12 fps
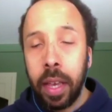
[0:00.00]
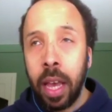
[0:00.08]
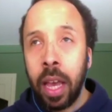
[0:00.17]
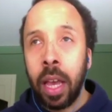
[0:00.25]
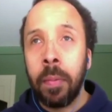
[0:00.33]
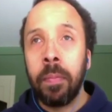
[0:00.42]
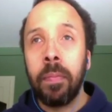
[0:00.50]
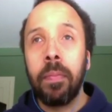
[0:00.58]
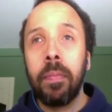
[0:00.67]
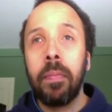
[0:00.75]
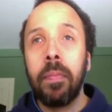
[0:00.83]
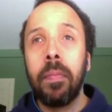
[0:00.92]

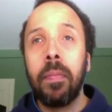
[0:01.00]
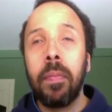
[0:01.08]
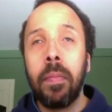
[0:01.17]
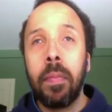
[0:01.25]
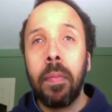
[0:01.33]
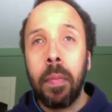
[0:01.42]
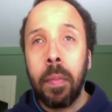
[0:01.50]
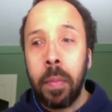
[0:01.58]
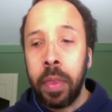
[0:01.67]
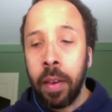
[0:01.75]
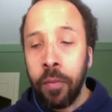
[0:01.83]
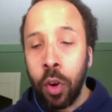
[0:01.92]
that